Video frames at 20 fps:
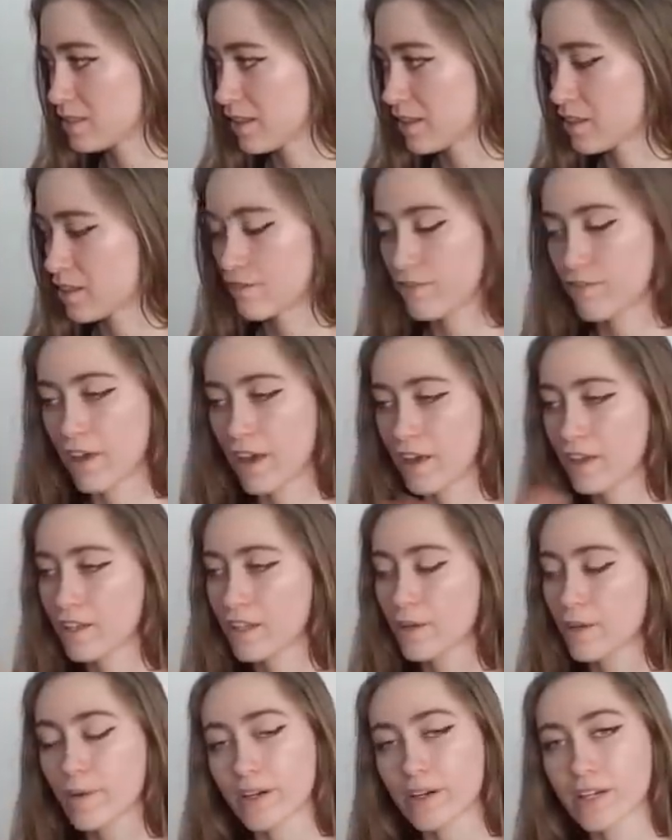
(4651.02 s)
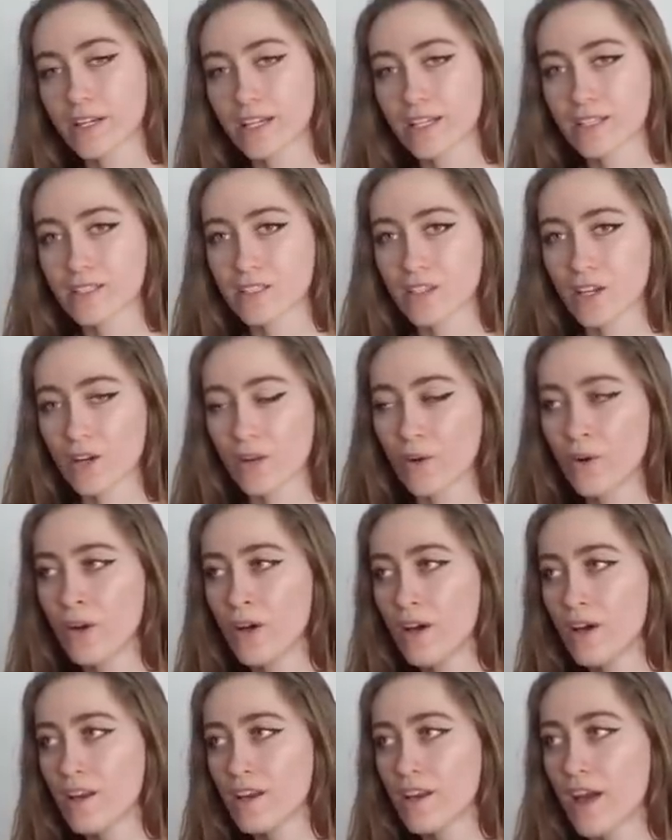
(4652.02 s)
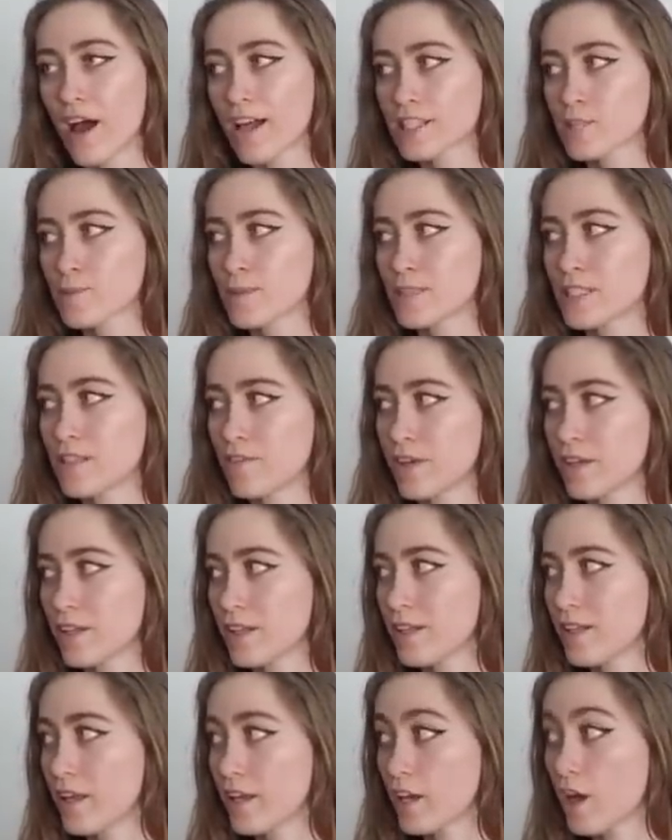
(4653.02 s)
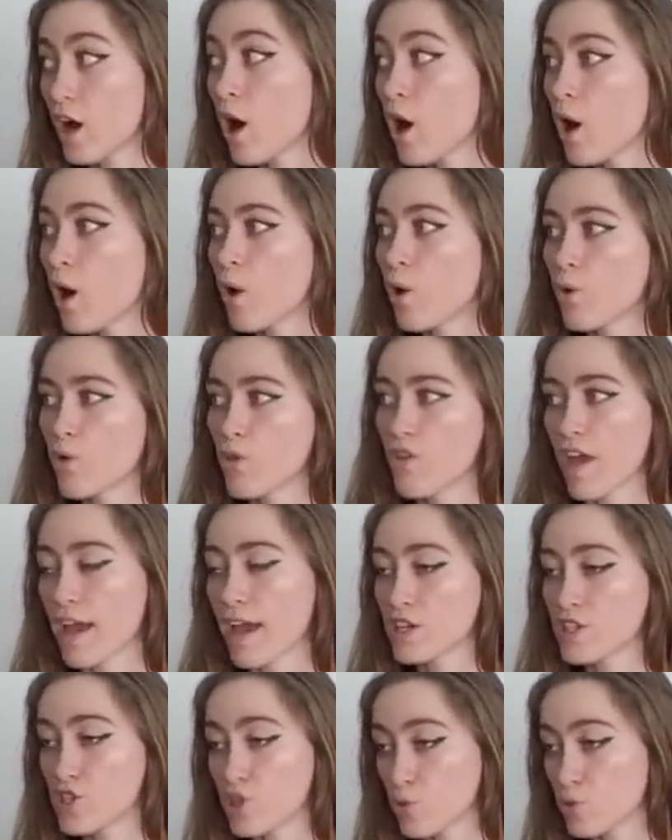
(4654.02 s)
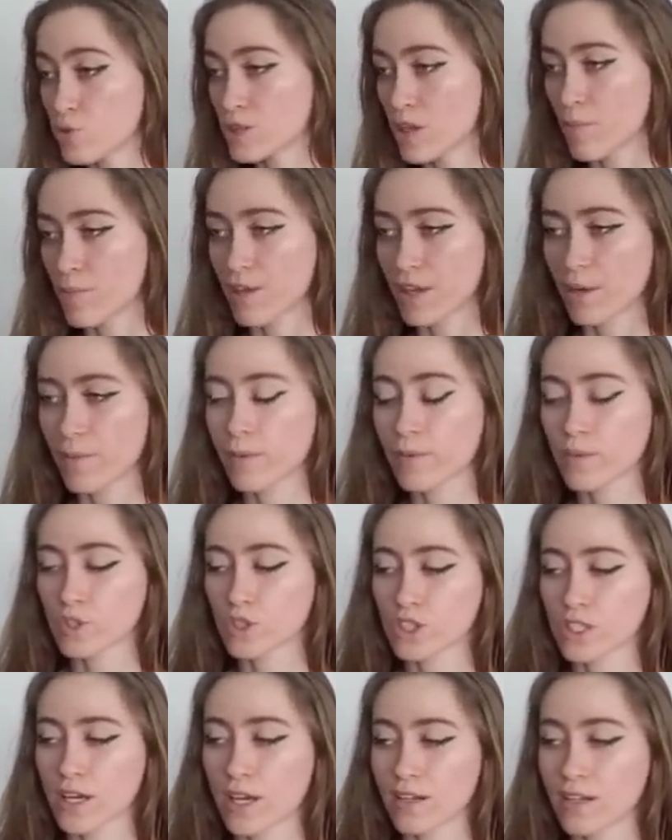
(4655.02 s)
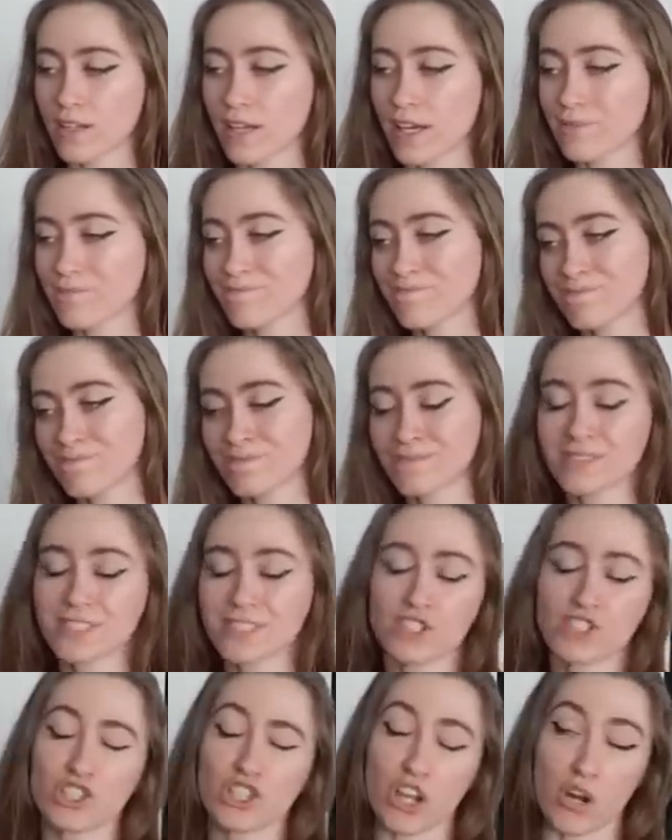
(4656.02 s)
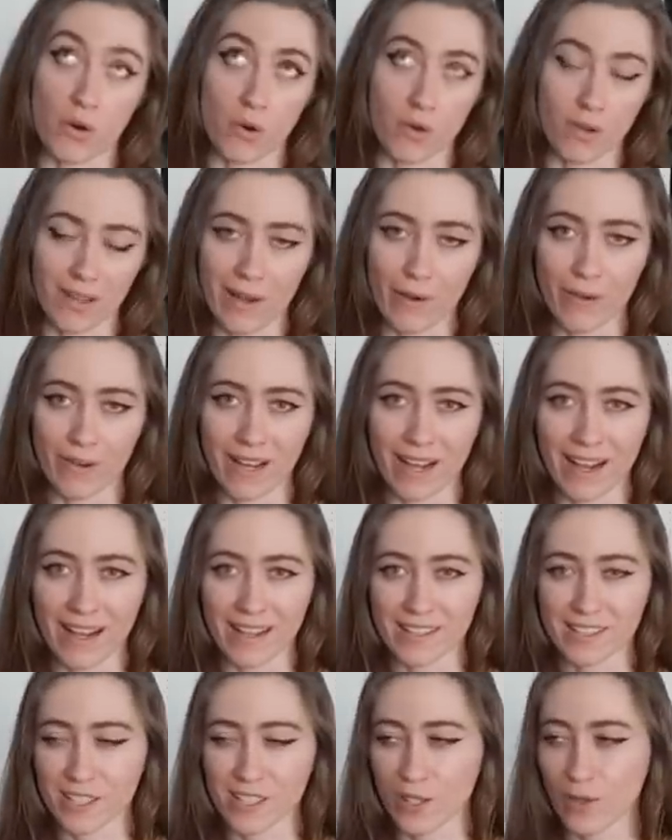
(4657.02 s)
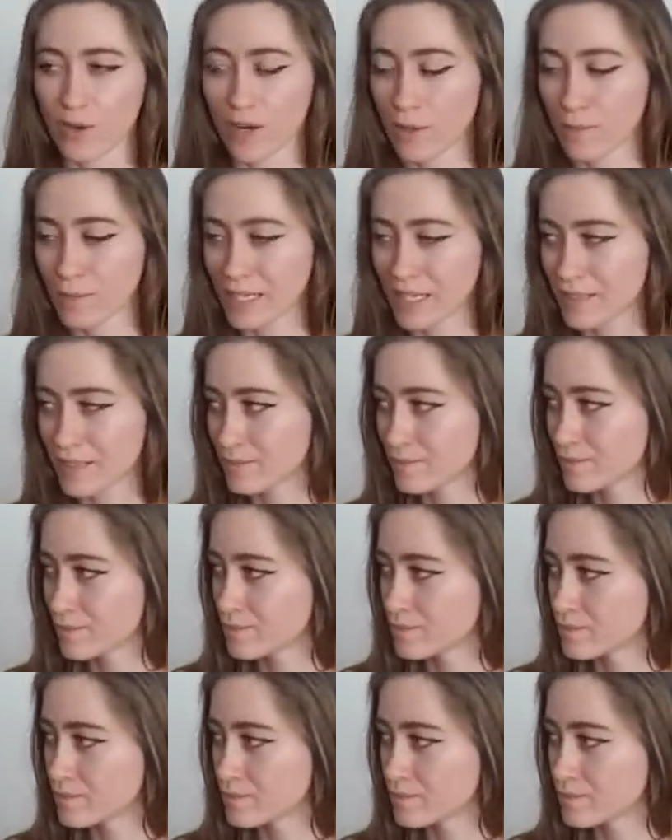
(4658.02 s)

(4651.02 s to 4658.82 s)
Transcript: like the vaguely weird kids, you know, not specifically like, oh, they do something. We were just kind of like, mm, general outcast, you know what I mean?